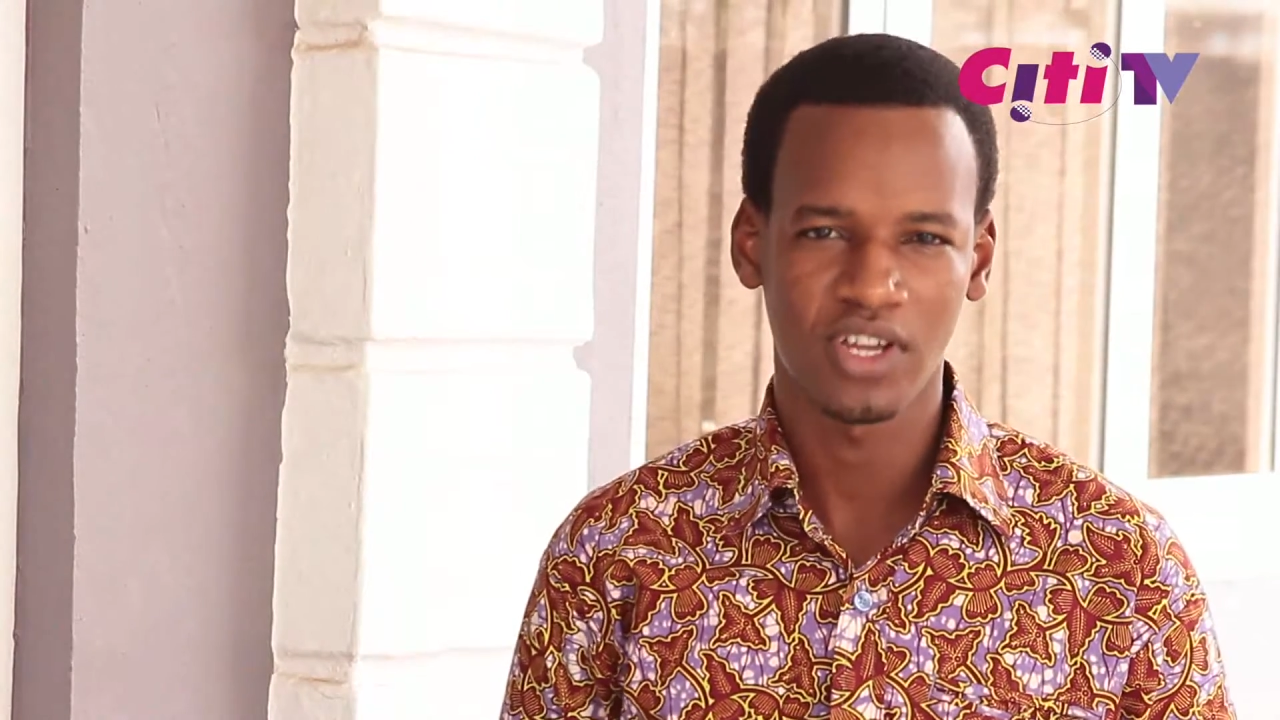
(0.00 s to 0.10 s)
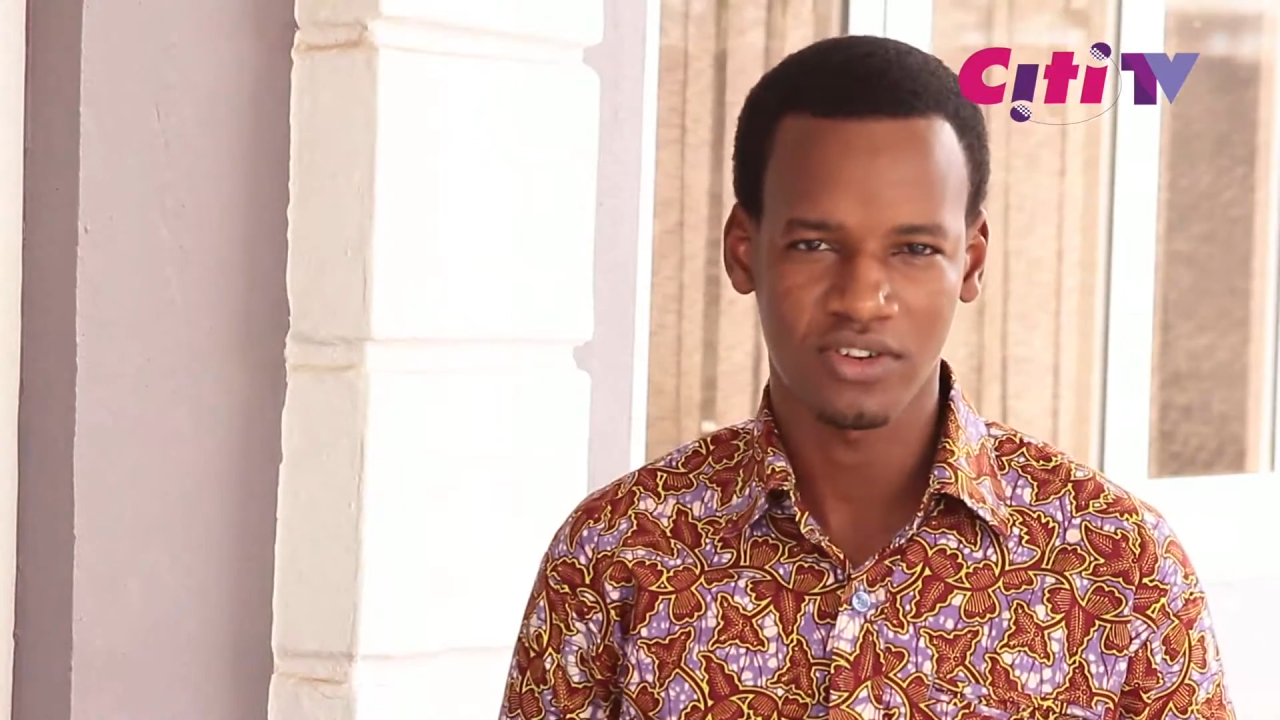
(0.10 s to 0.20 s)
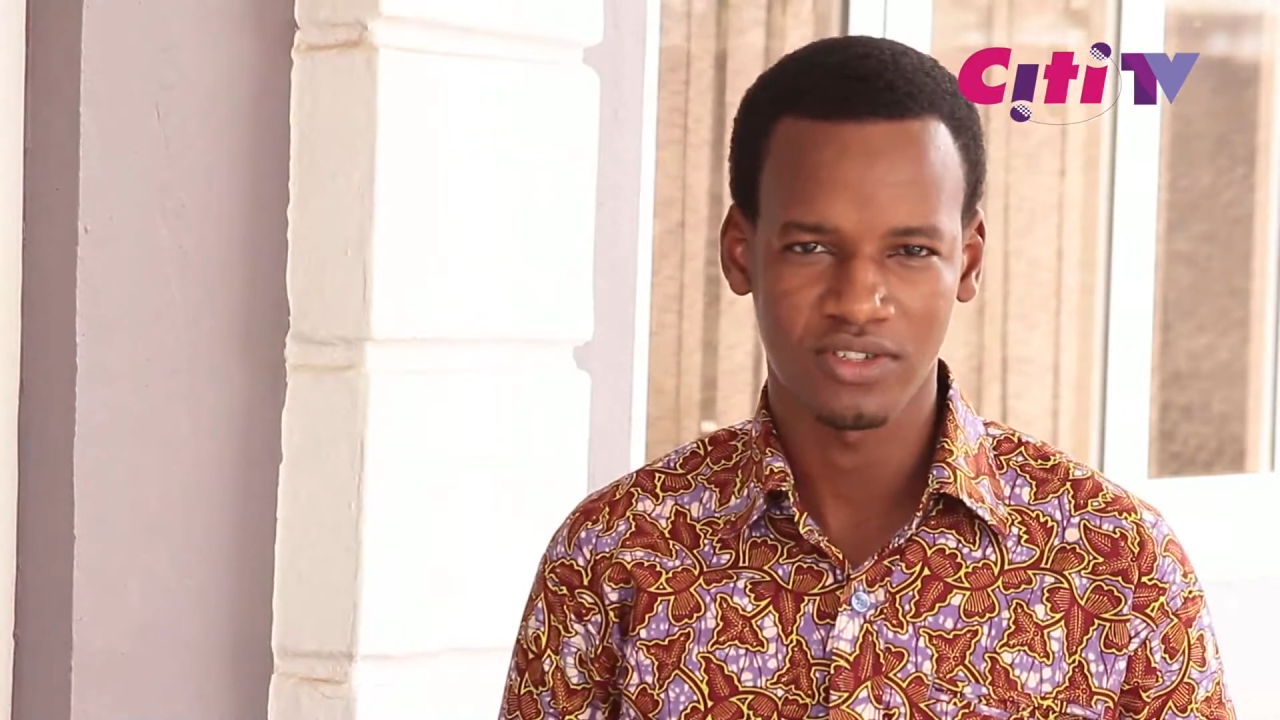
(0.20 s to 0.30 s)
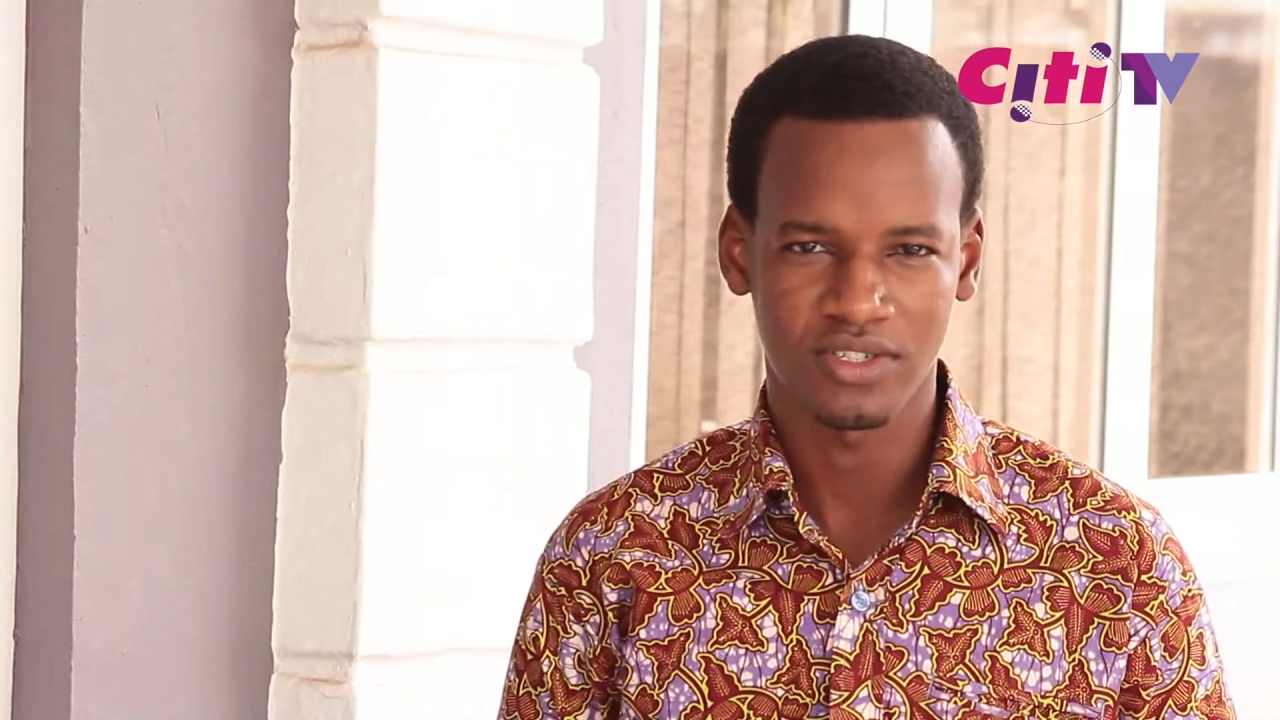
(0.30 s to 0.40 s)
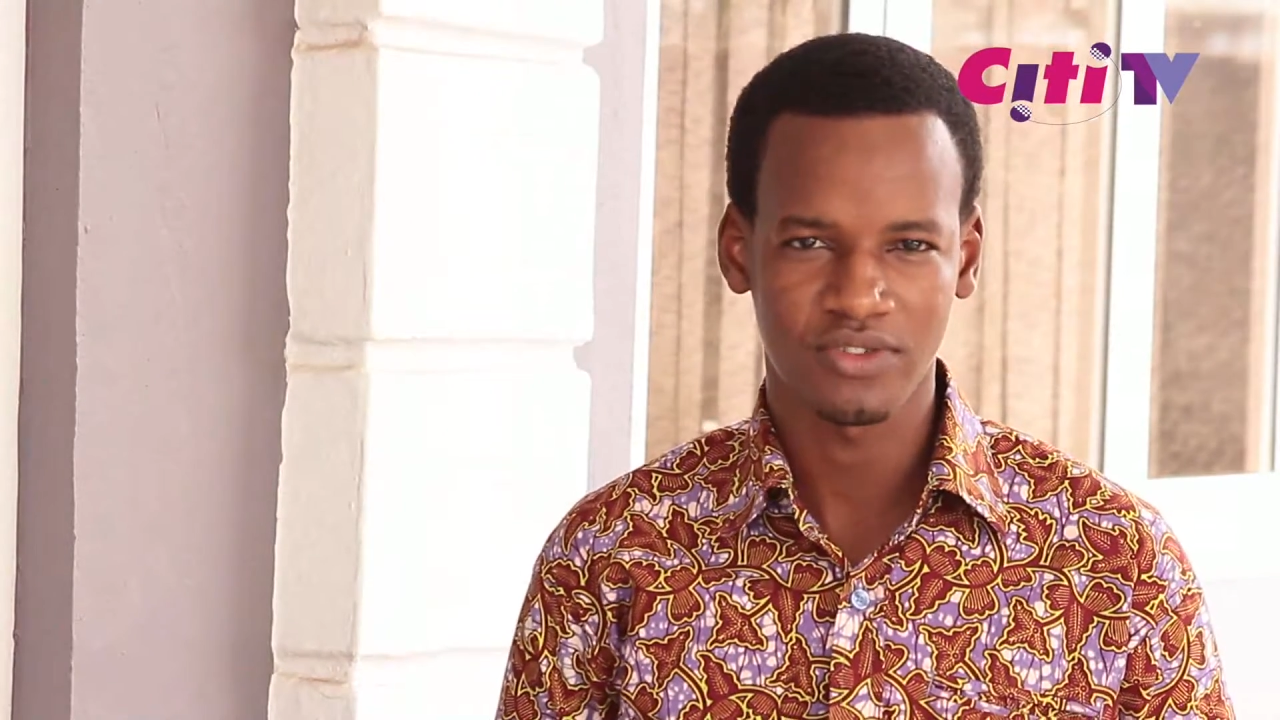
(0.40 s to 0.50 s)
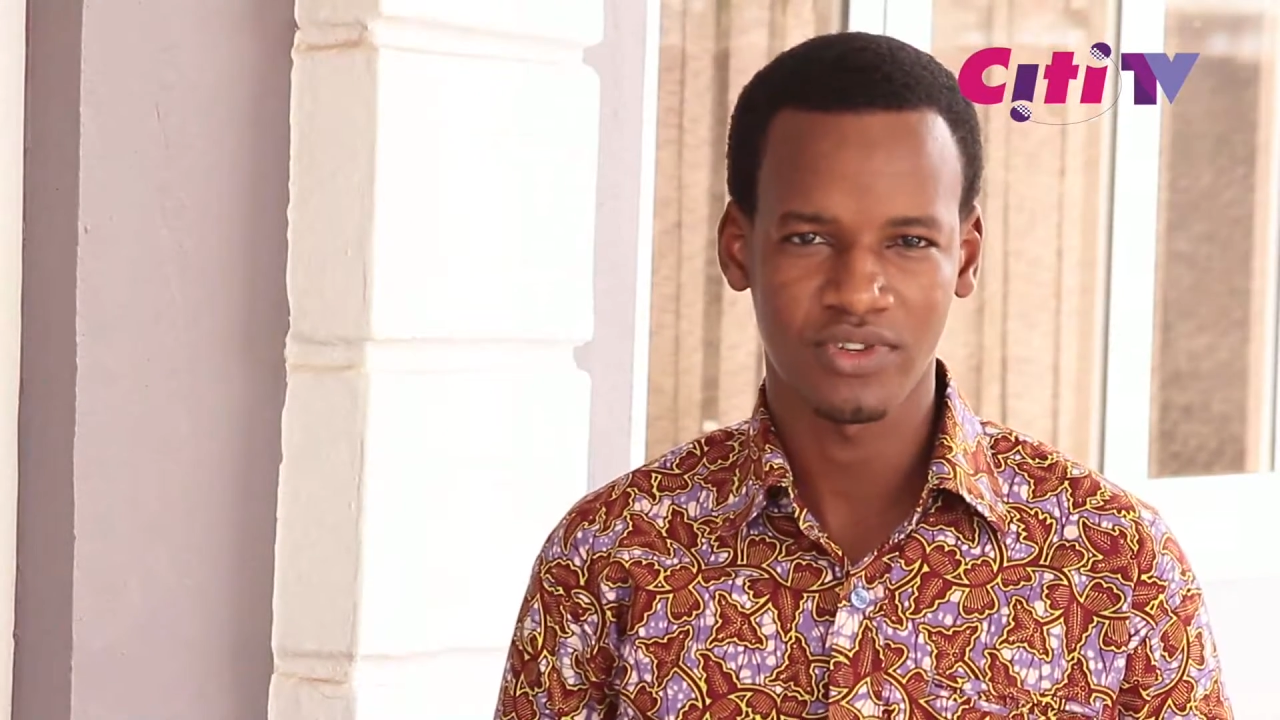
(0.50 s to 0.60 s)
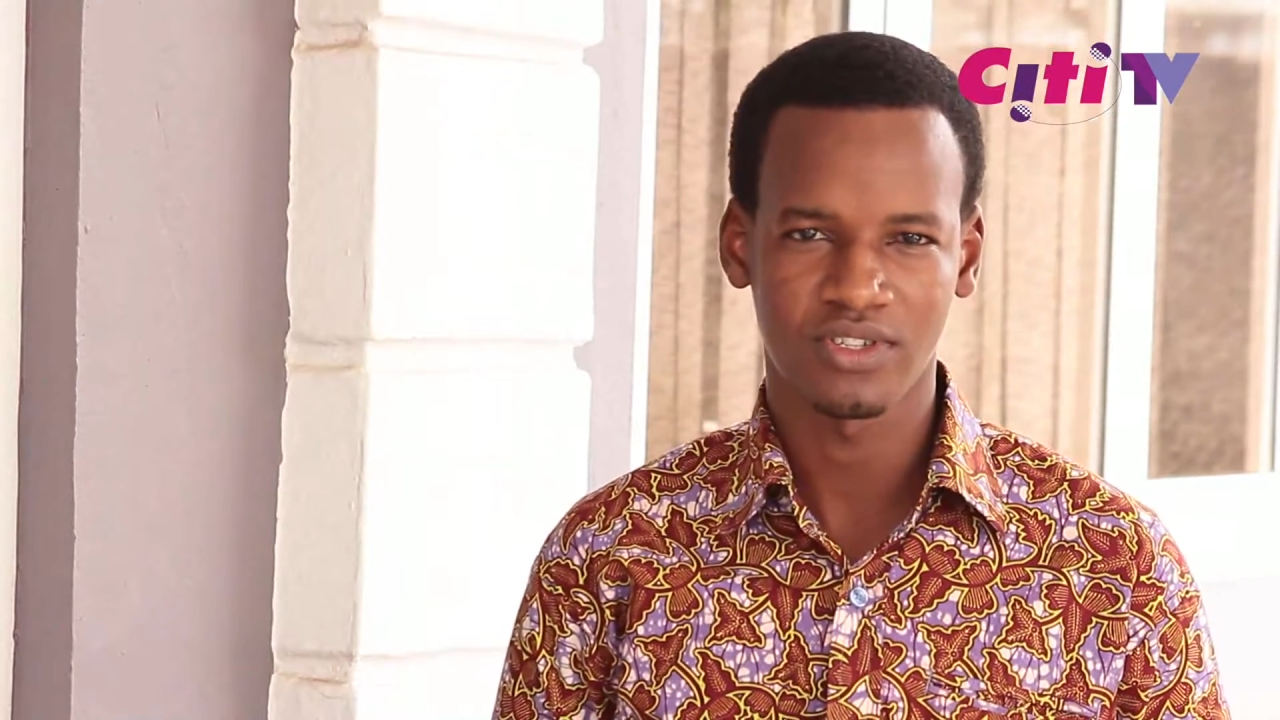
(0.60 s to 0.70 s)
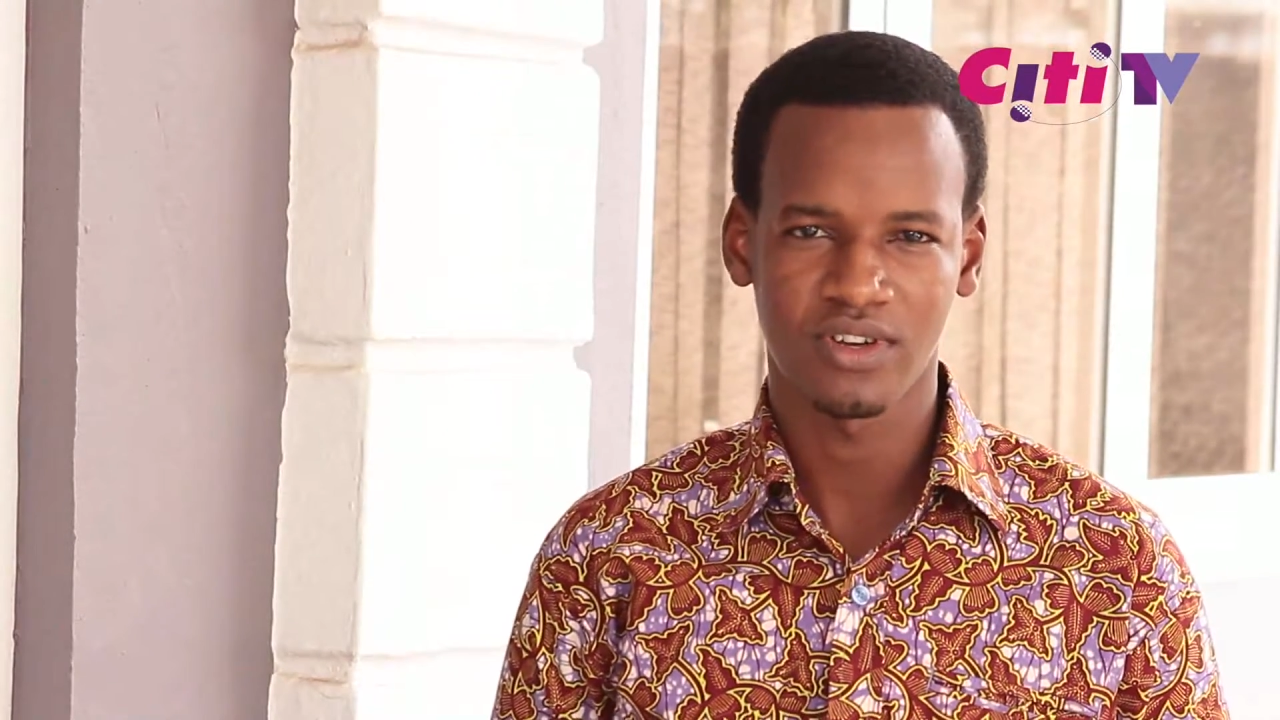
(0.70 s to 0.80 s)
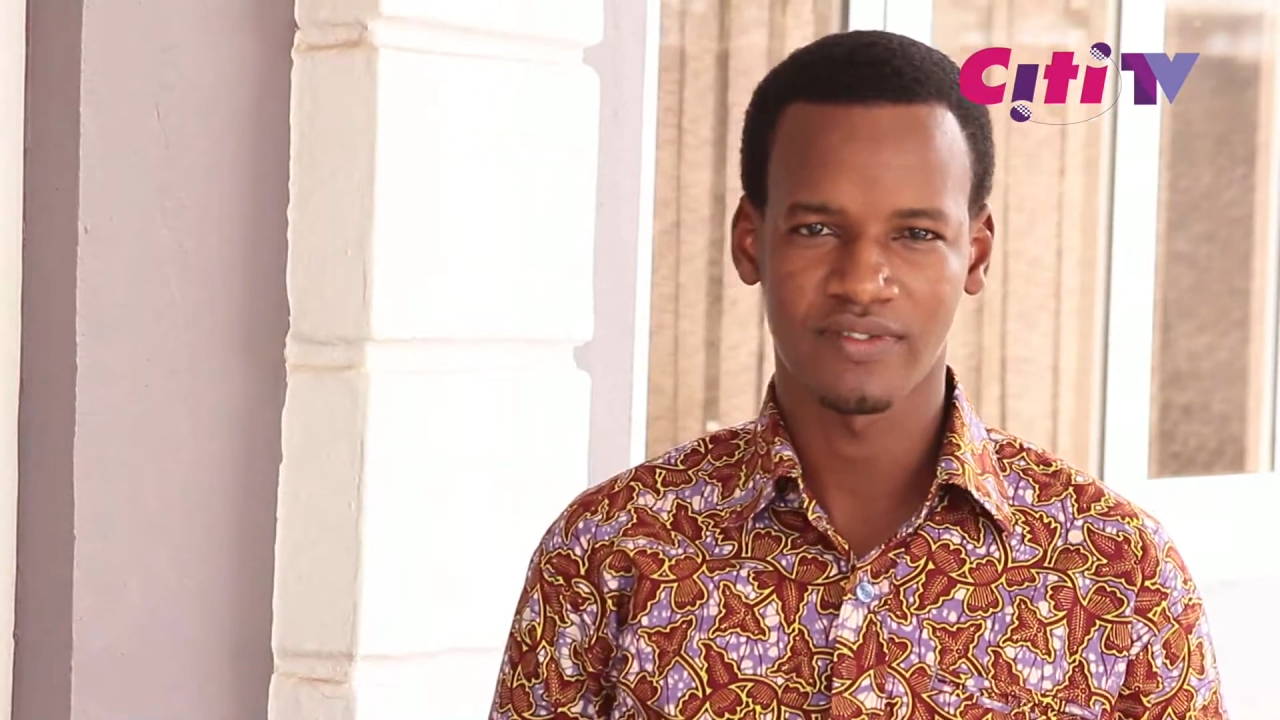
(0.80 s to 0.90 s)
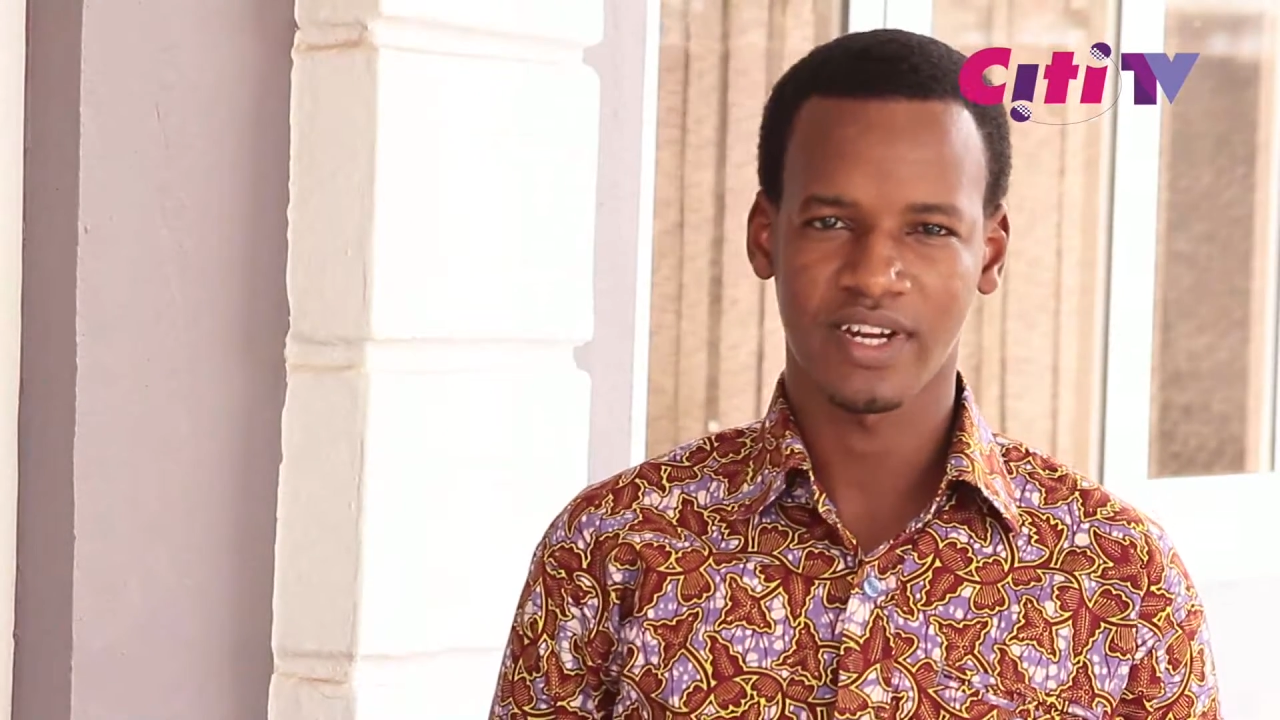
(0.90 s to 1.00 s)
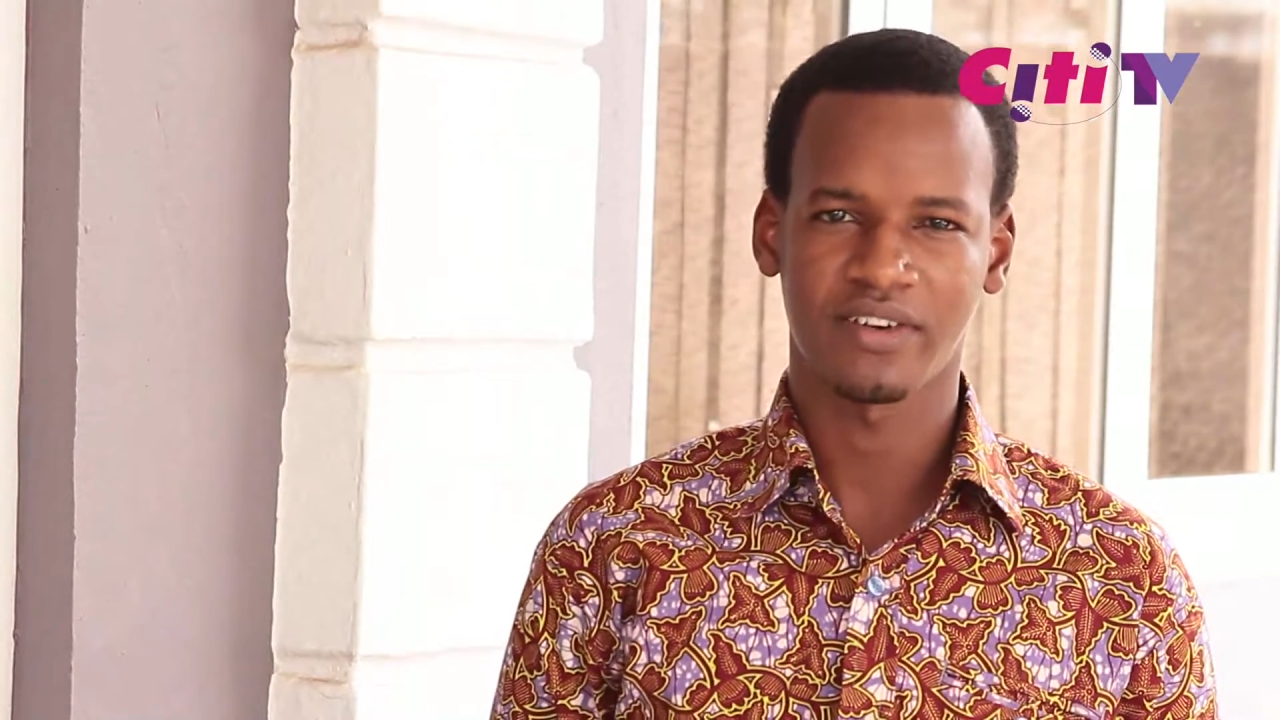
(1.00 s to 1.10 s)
constituency of the